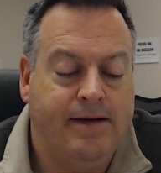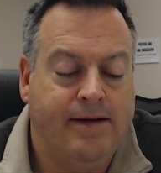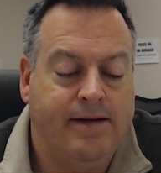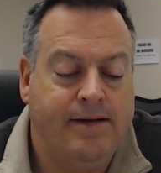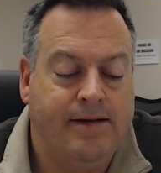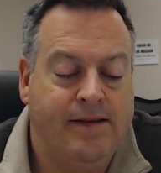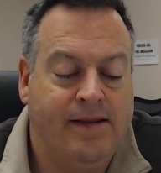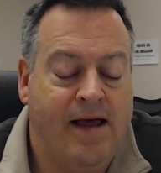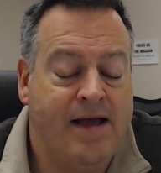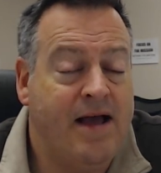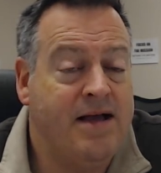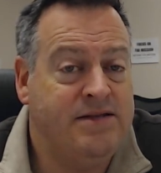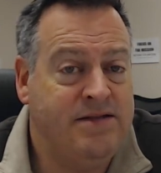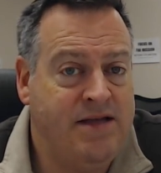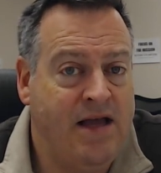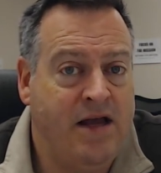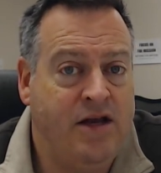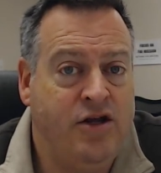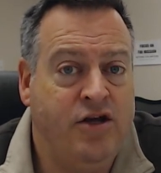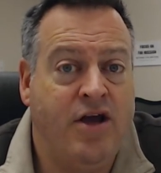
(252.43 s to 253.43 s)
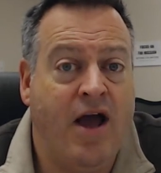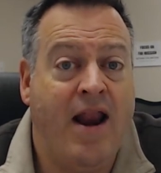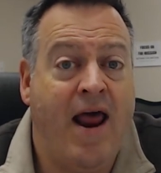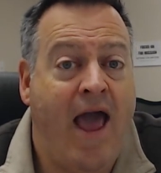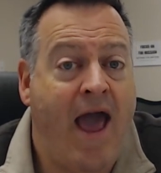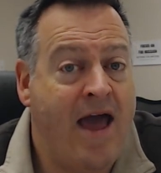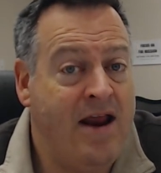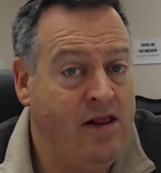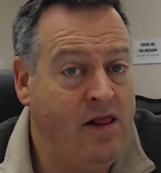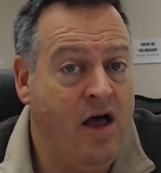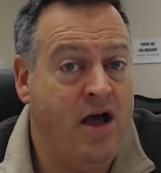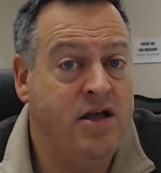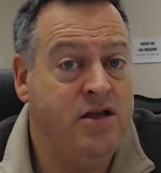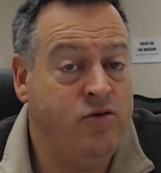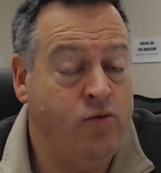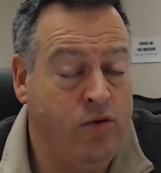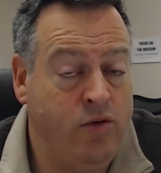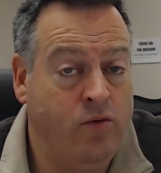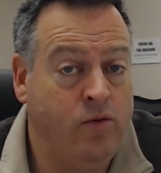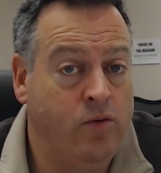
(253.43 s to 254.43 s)
like I said, you got to analyze.
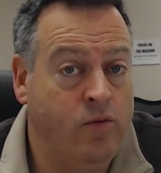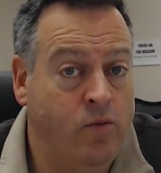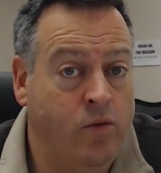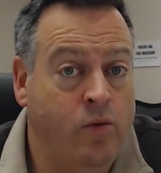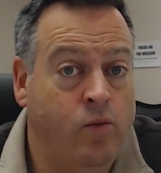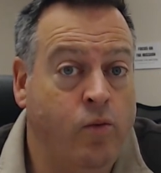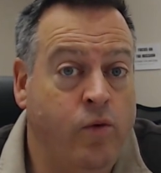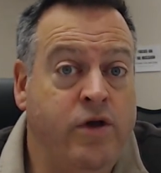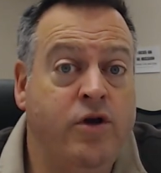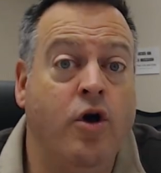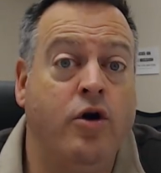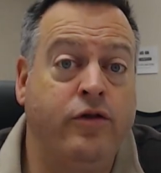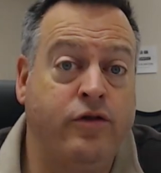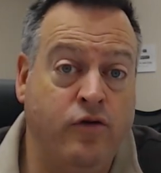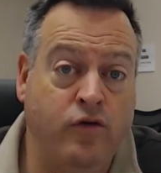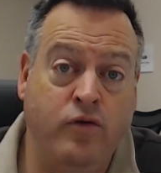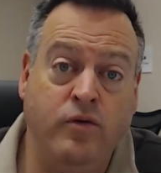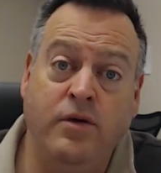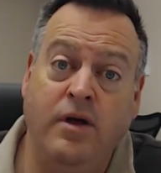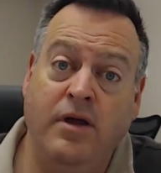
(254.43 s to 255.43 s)
We go through